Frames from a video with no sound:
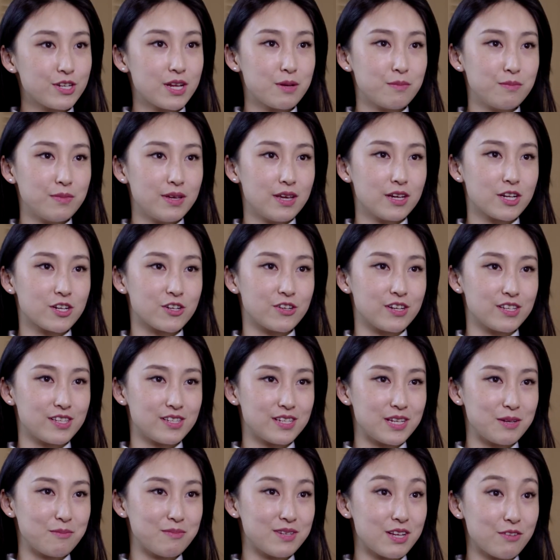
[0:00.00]
MBA careers
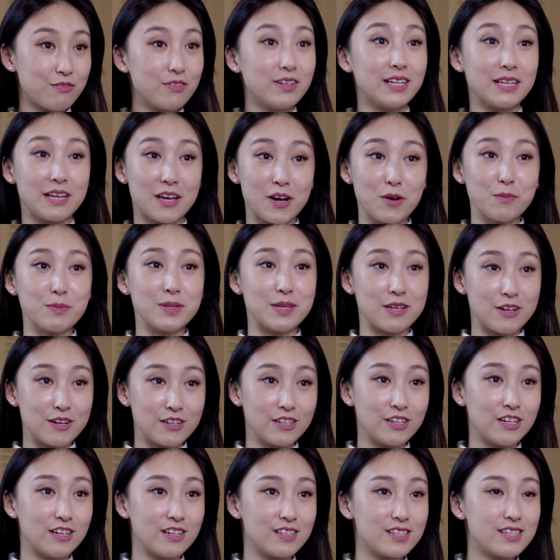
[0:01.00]
team definitely helped me a
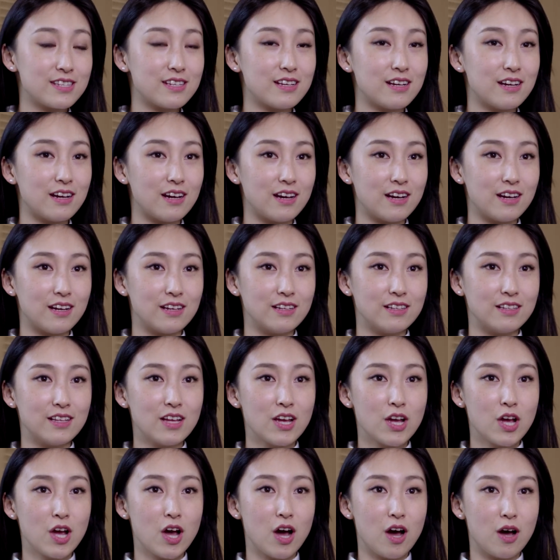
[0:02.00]
lot.
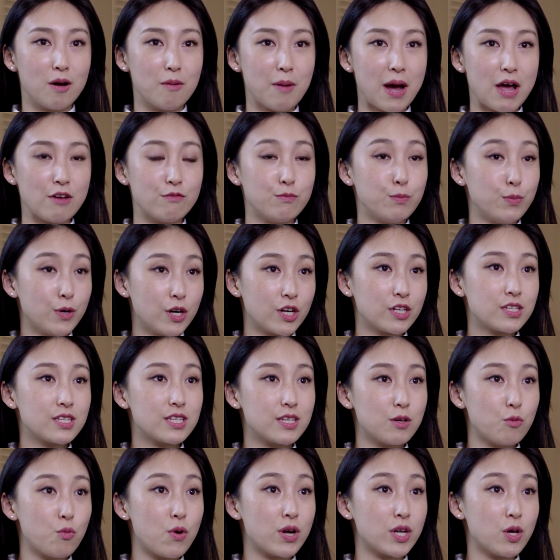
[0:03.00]
I've booked
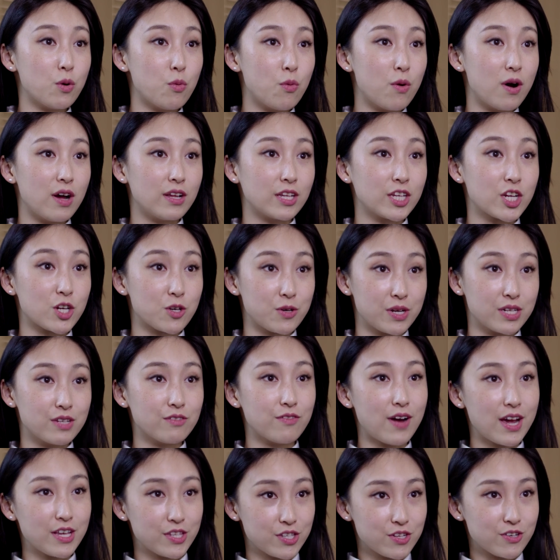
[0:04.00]
one-on-one career
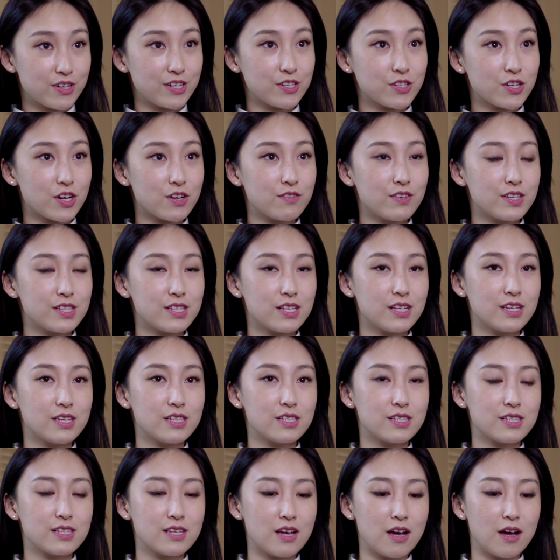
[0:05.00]
advisory
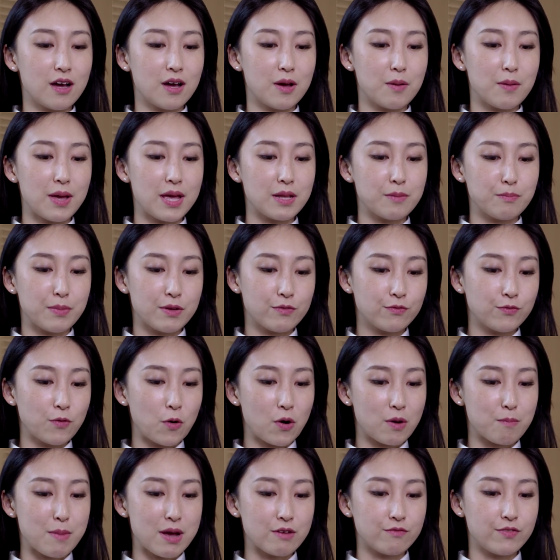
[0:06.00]
services, and
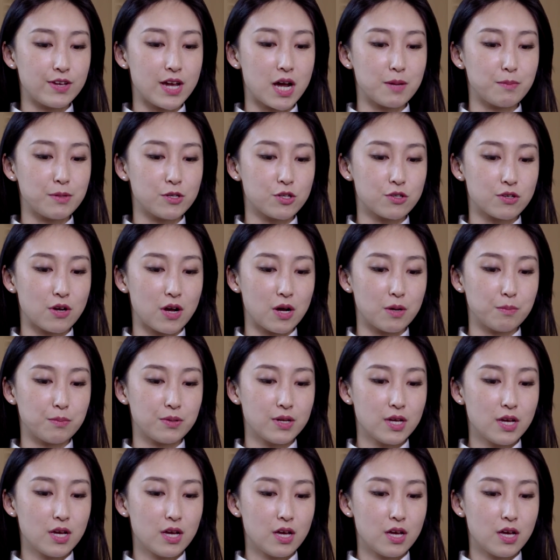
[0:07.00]
before my VIP Shop